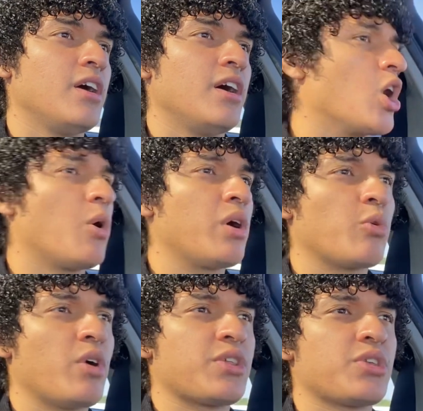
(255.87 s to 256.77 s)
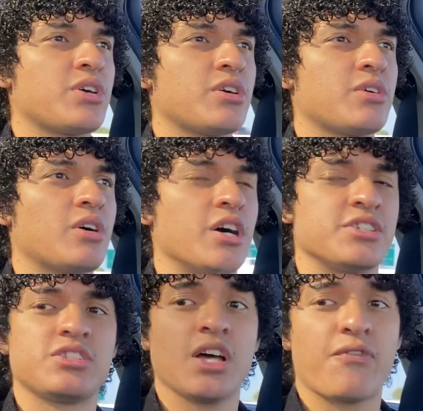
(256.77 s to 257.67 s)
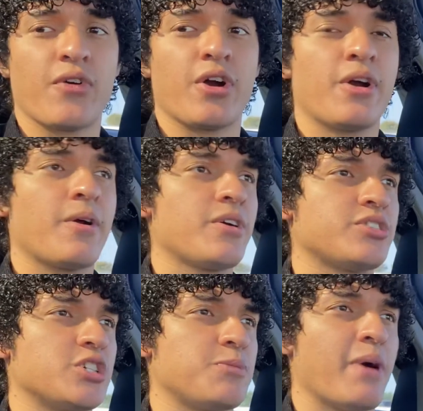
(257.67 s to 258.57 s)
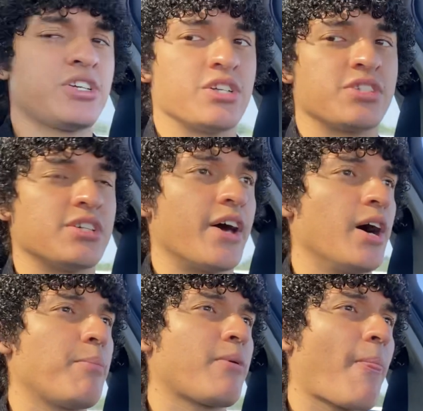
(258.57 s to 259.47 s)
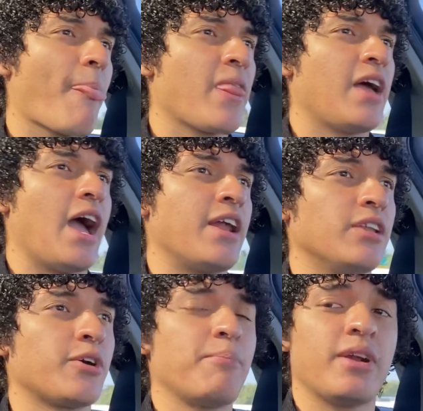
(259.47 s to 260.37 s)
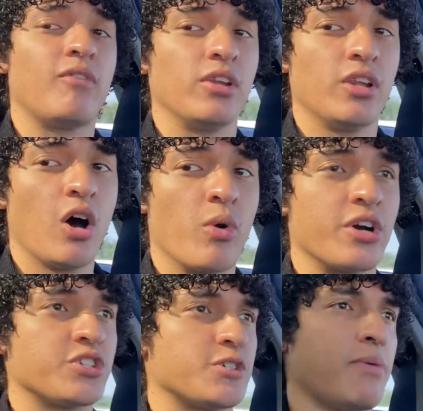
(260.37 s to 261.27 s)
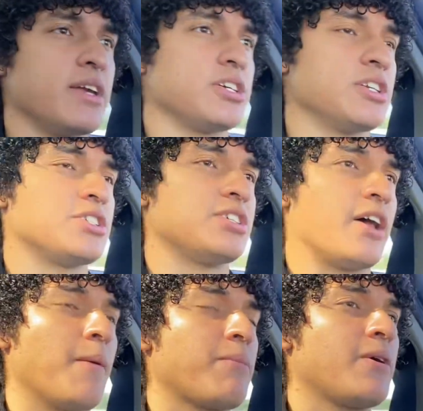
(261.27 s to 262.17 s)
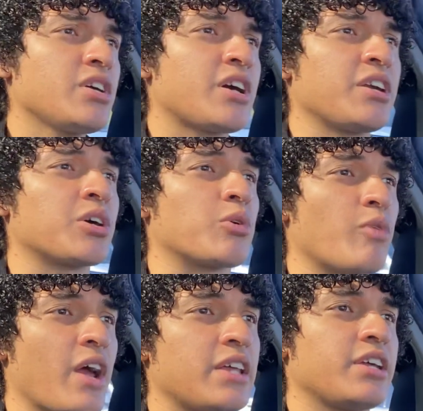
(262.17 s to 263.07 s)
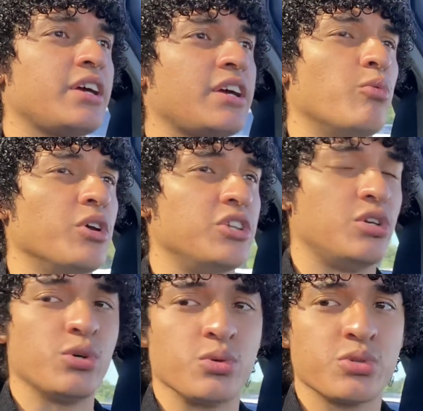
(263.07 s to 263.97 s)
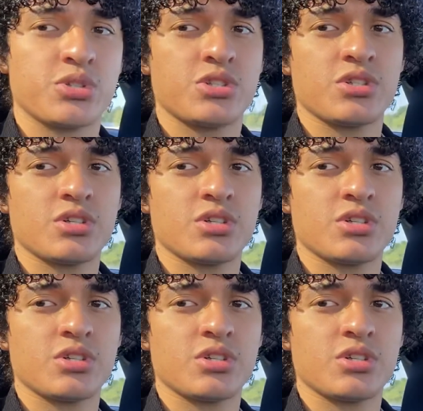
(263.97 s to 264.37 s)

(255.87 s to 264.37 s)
Going with a stiffer suspension setup and a little bit of a lower suspension setup can greatly reduce